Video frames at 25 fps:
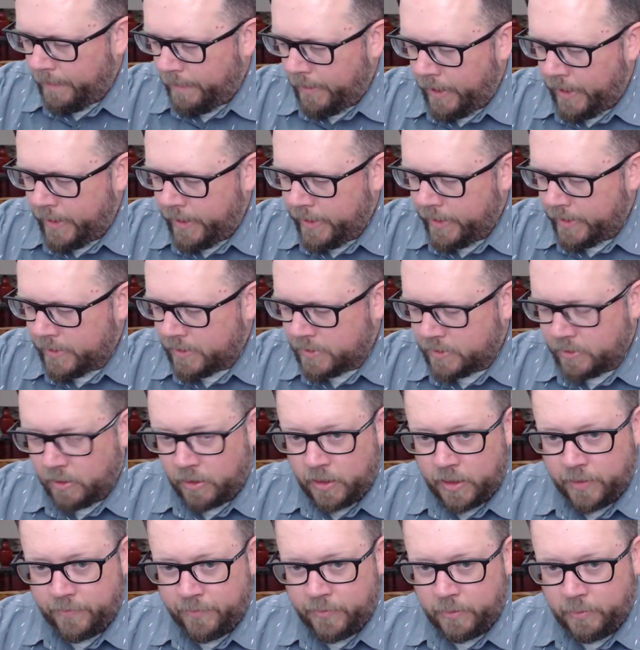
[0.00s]
I need to
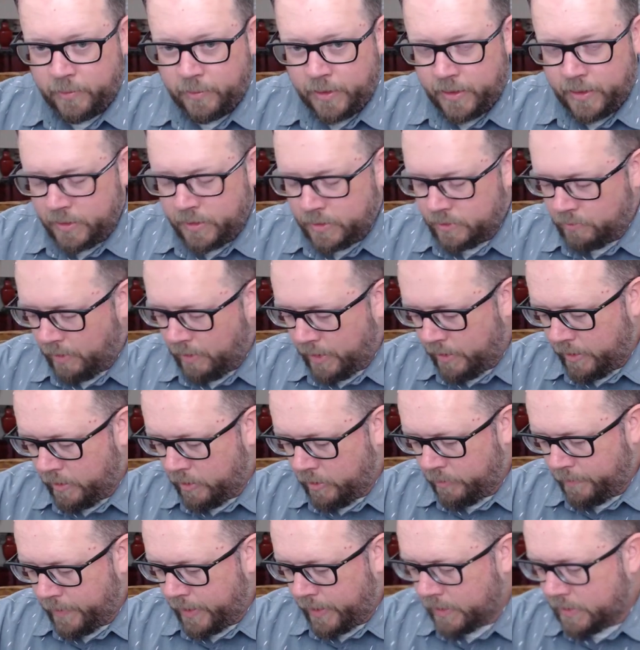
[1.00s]
start giving away these Write
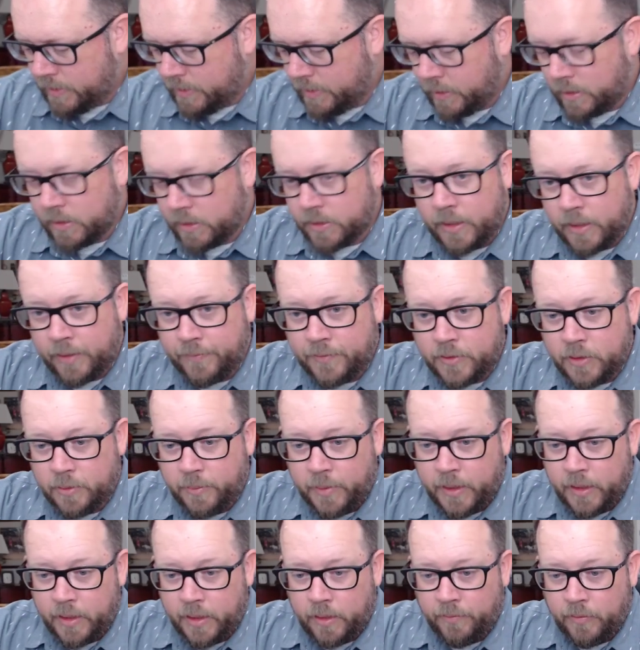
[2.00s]
Notepad stickers. I have too
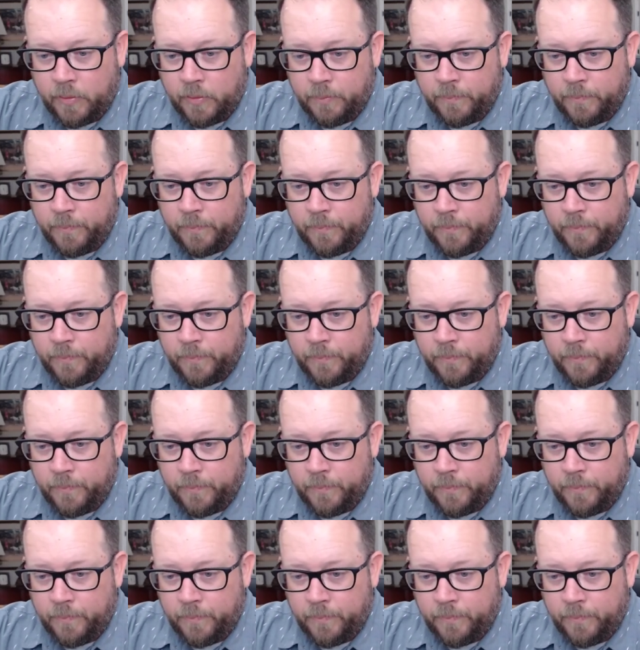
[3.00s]
many of them.